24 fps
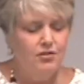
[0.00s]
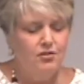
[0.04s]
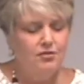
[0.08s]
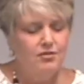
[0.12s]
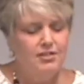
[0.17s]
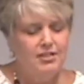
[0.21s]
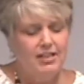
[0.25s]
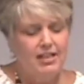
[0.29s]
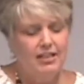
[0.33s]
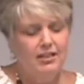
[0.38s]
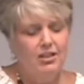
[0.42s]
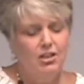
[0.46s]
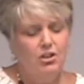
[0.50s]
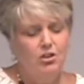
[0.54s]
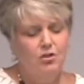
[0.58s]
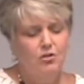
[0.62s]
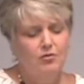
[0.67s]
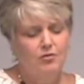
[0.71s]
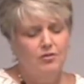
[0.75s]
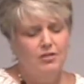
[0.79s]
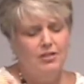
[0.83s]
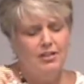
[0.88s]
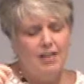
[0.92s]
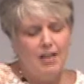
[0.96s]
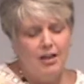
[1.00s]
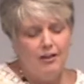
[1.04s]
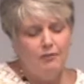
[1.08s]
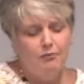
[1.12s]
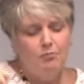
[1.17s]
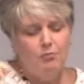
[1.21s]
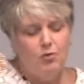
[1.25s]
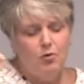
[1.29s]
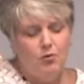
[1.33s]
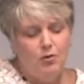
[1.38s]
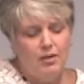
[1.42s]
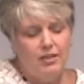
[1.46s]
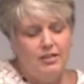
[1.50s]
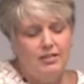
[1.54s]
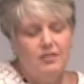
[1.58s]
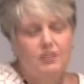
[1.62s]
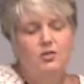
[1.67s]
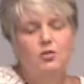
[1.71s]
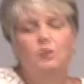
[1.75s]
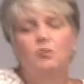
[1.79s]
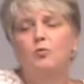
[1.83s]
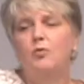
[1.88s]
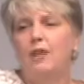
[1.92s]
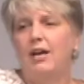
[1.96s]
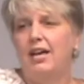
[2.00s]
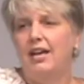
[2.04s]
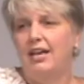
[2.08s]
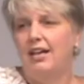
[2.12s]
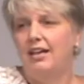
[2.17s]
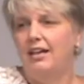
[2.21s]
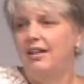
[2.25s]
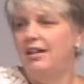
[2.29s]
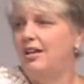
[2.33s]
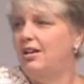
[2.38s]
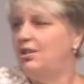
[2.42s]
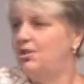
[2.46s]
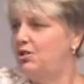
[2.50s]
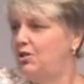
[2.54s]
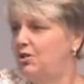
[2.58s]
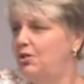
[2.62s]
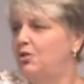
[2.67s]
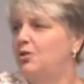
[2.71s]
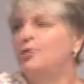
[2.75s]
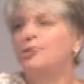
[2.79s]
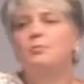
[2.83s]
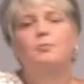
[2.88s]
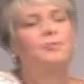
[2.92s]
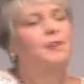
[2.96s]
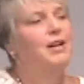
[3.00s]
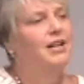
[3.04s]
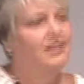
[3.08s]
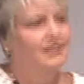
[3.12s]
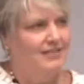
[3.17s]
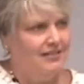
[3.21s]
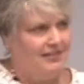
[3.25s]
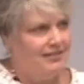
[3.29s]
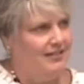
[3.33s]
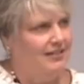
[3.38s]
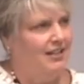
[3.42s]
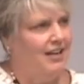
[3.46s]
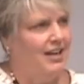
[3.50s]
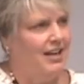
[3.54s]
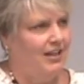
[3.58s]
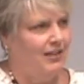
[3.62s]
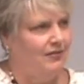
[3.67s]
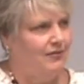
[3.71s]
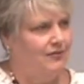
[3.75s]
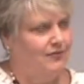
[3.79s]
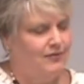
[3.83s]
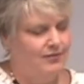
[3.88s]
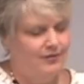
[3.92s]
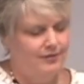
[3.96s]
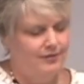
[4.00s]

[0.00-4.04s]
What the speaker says: Understand that your love points the way to your best life.